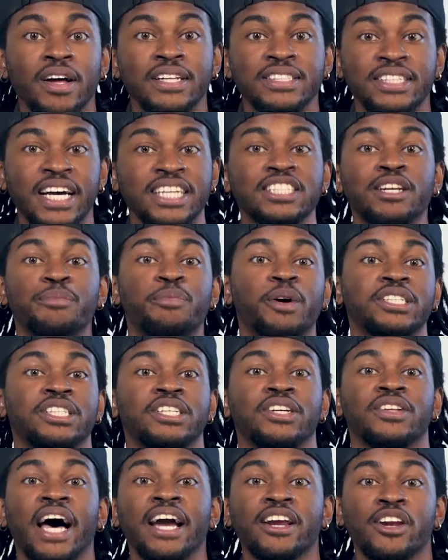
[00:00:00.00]
Texting the
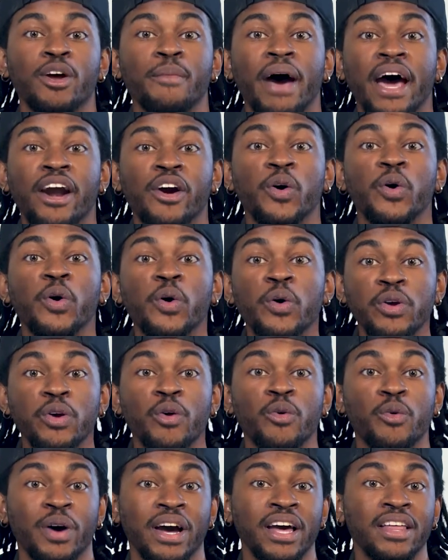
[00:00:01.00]
person you like no matter who
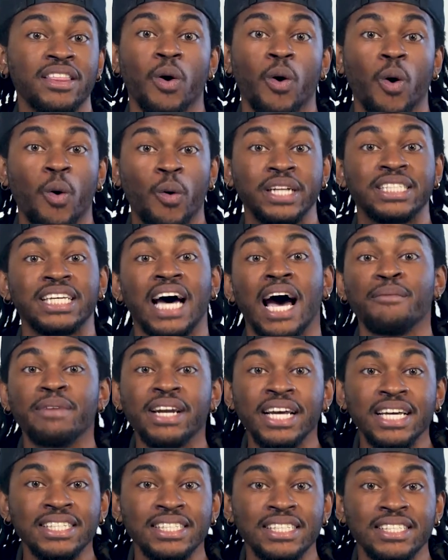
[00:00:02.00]
you're with or what time
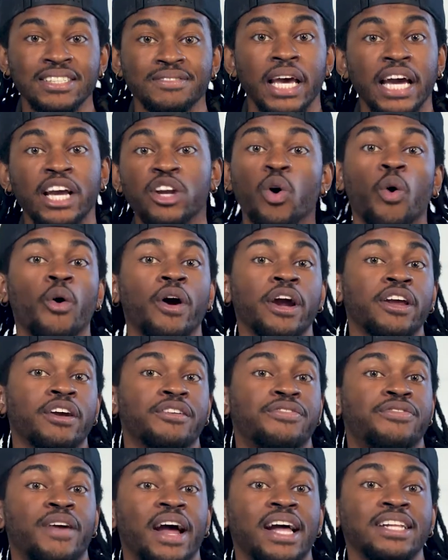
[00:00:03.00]
it is, ignoring your
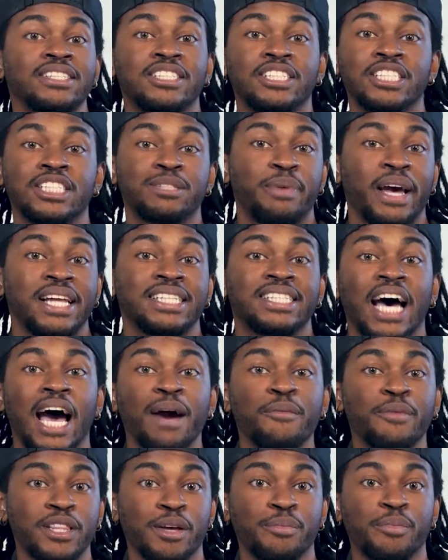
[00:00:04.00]
friends to spend
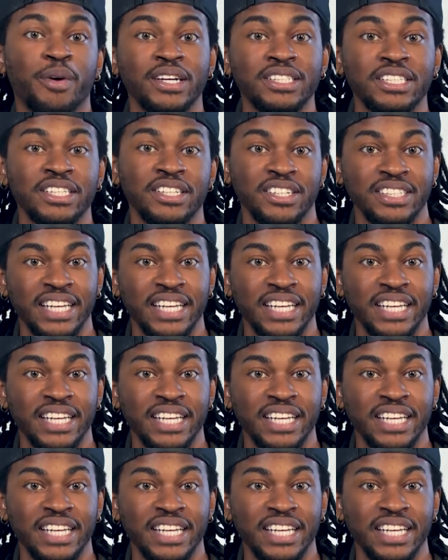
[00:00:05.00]
time with the person you're